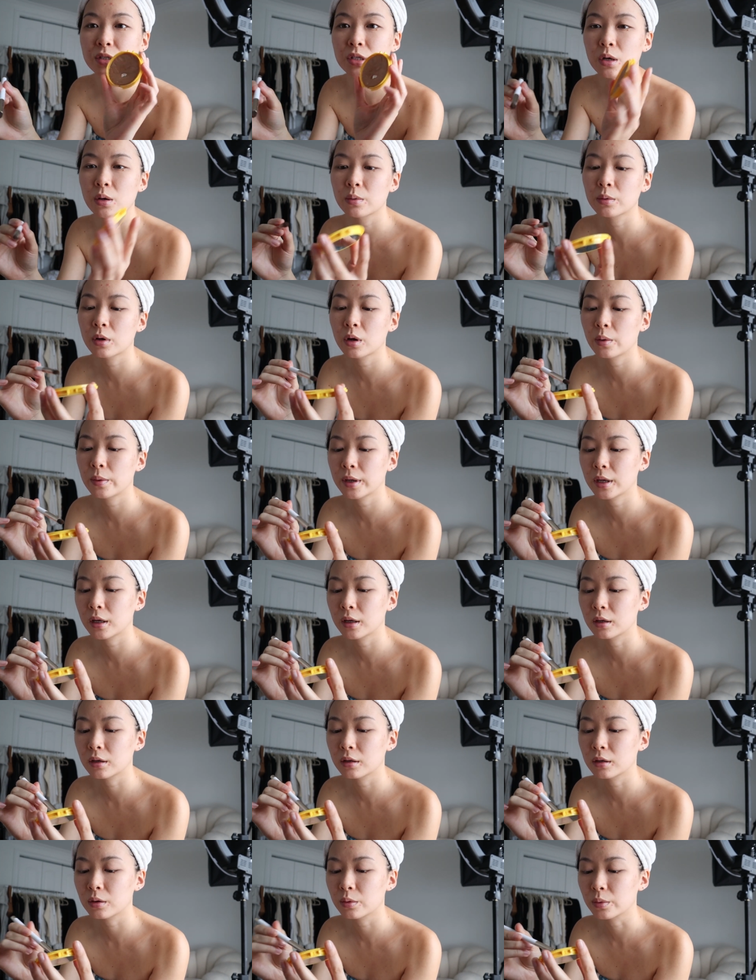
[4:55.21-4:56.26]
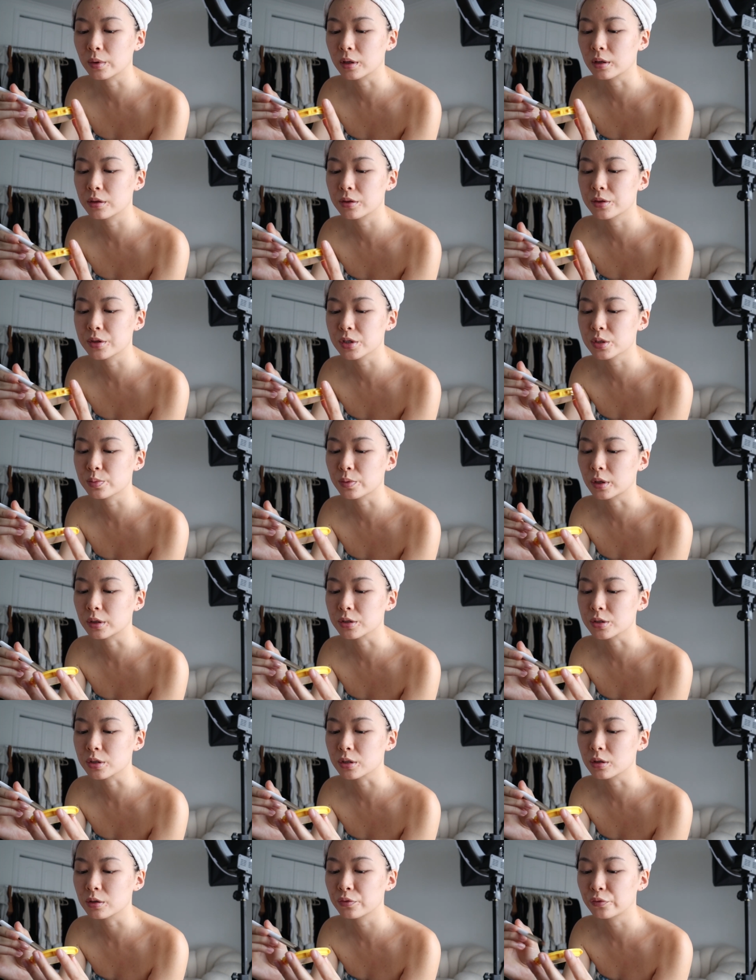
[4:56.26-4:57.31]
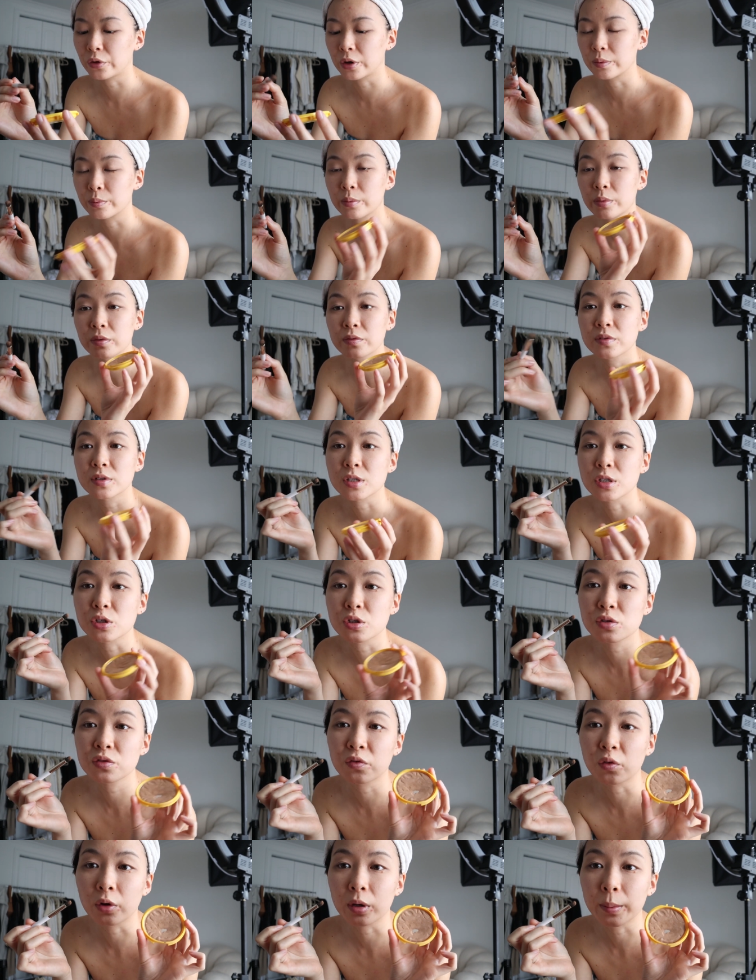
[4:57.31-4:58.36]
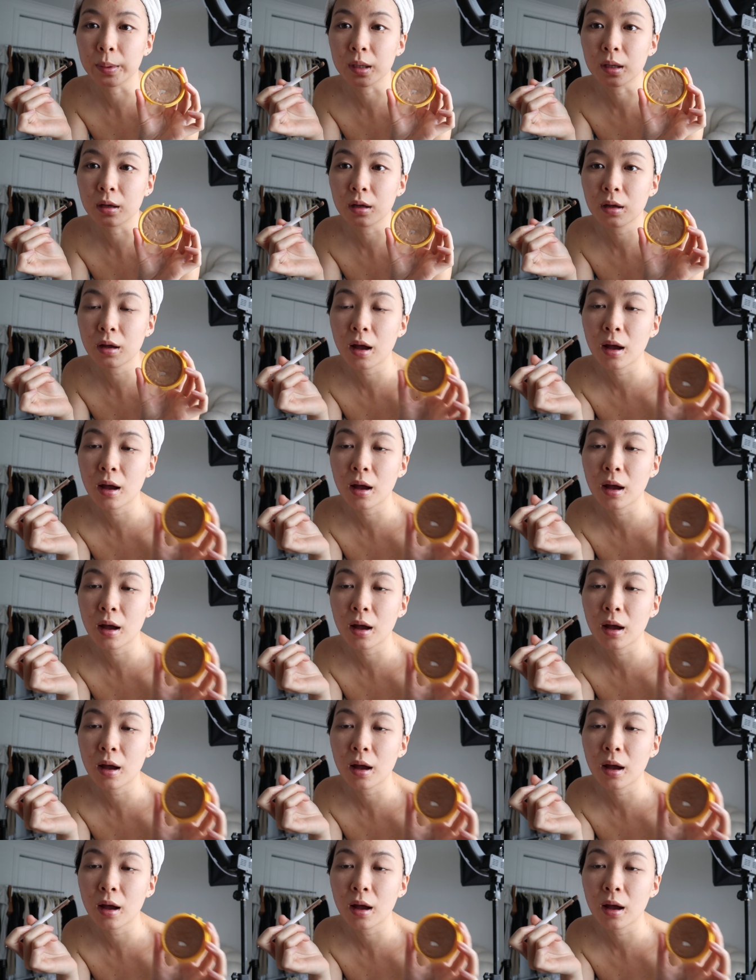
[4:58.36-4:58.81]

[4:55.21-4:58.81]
So I'm going in with this bronzer from Physicians Formula.